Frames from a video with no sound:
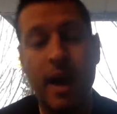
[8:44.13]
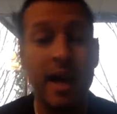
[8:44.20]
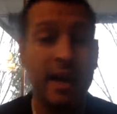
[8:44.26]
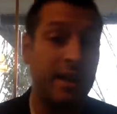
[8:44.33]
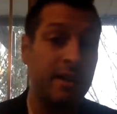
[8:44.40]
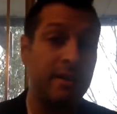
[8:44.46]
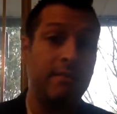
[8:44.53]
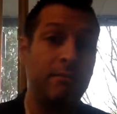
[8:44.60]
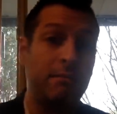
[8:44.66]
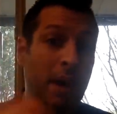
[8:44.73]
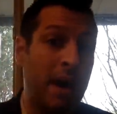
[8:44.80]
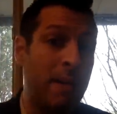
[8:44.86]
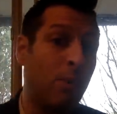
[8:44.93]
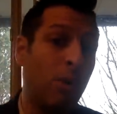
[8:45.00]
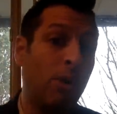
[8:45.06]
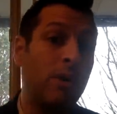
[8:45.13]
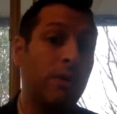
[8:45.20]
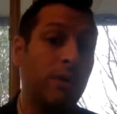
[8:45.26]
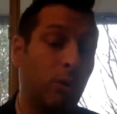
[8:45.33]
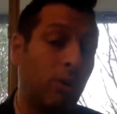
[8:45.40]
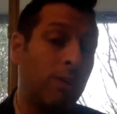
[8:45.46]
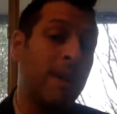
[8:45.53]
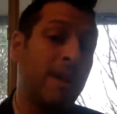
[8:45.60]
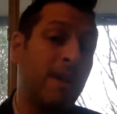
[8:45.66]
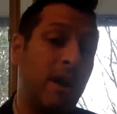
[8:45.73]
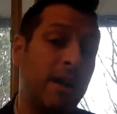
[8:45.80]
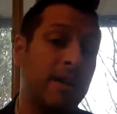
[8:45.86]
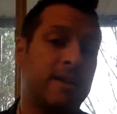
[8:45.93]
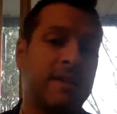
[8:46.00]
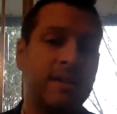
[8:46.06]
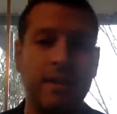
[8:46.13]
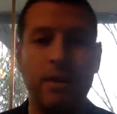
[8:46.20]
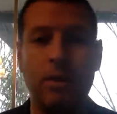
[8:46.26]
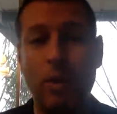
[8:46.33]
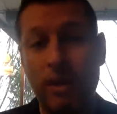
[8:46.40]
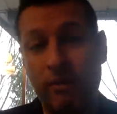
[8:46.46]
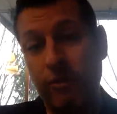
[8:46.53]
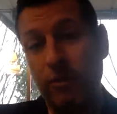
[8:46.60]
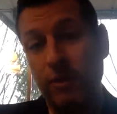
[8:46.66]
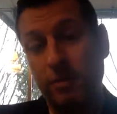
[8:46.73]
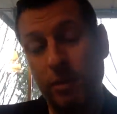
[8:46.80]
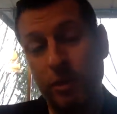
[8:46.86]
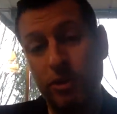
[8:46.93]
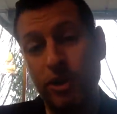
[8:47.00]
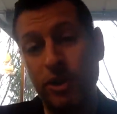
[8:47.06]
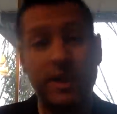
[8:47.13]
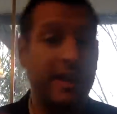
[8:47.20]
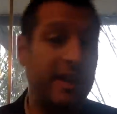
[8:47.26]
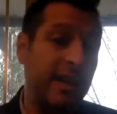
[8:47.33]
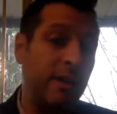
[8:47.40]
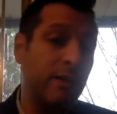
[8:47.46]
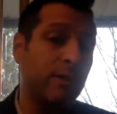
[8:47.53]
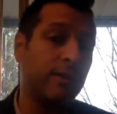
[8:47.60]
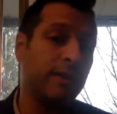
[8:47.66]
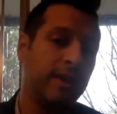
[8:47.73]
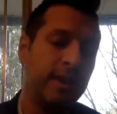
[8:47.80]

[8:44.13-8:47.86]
I can buy more, lower my cost, wait for an explosion, get out.